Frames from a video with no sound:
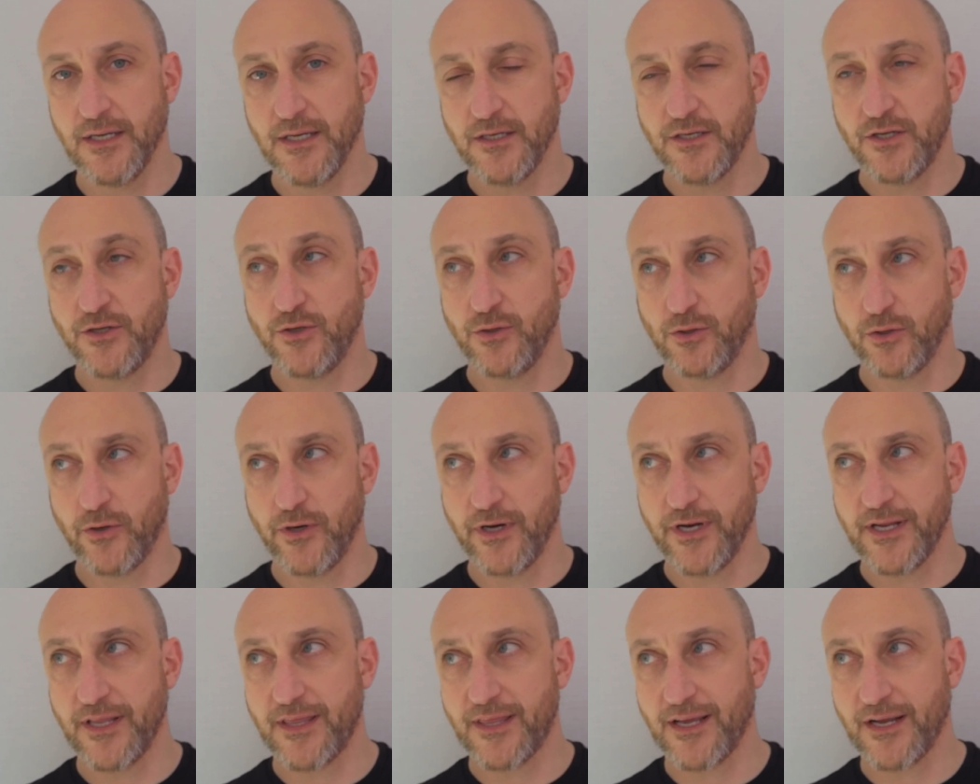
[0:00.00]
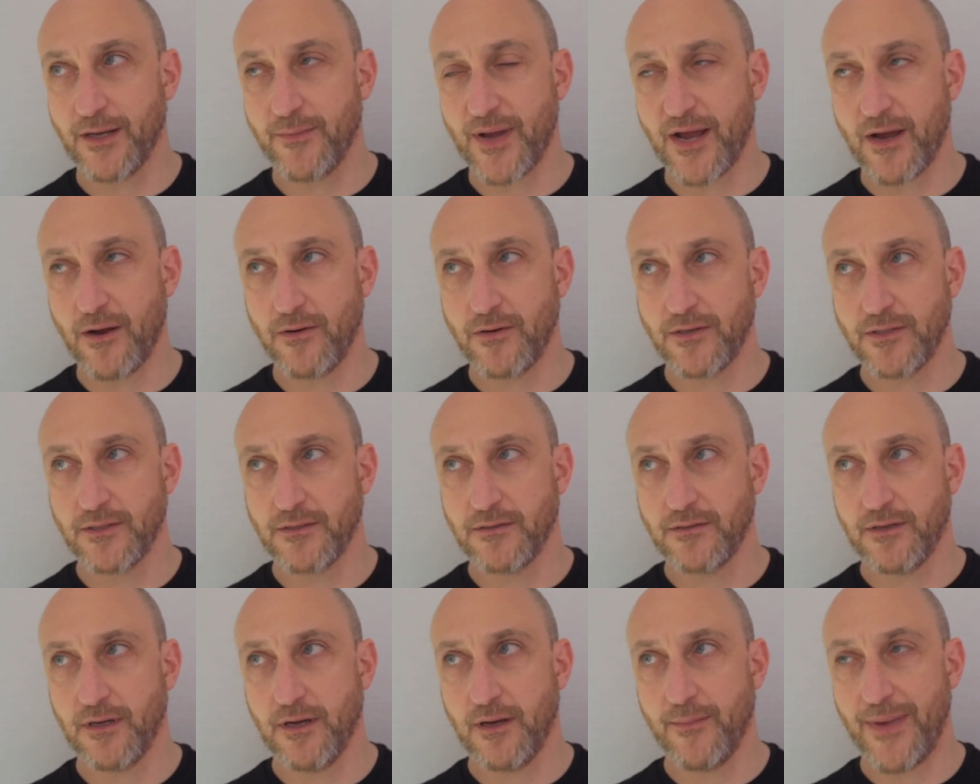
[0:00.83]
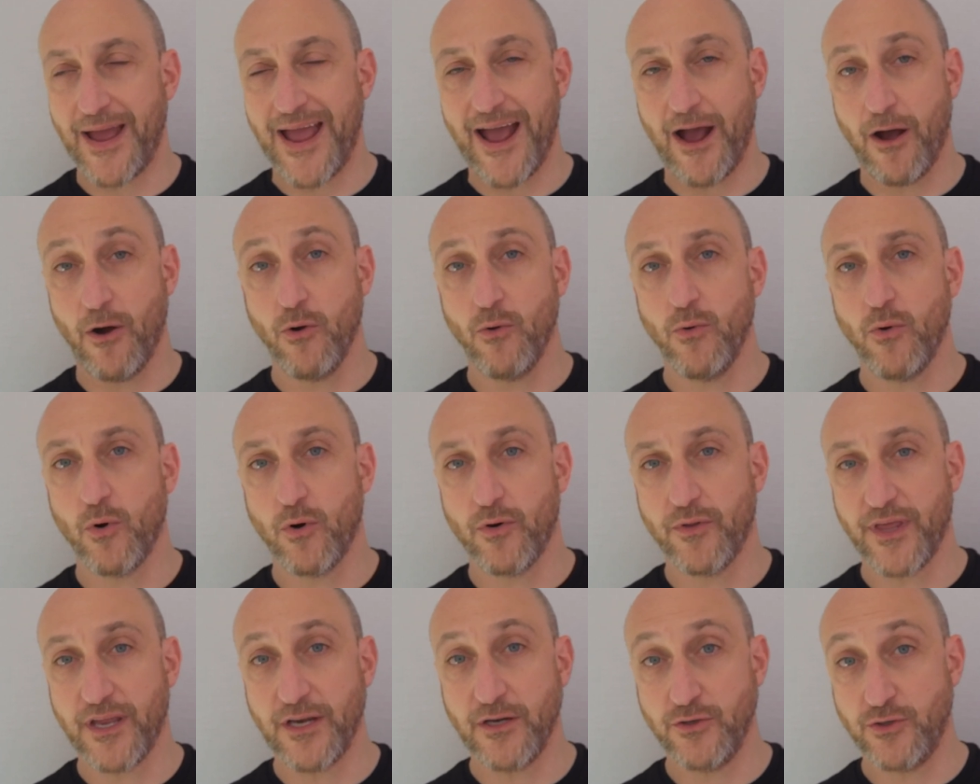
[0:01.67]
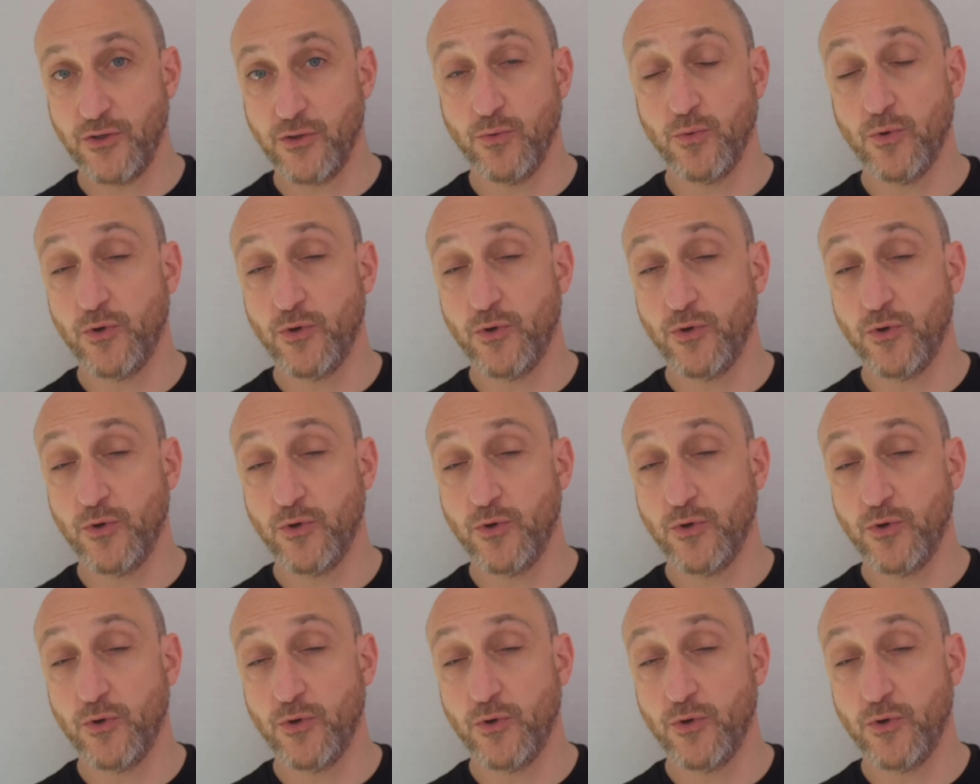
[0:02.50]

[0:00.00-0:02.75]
Did you learn anything about how or they do or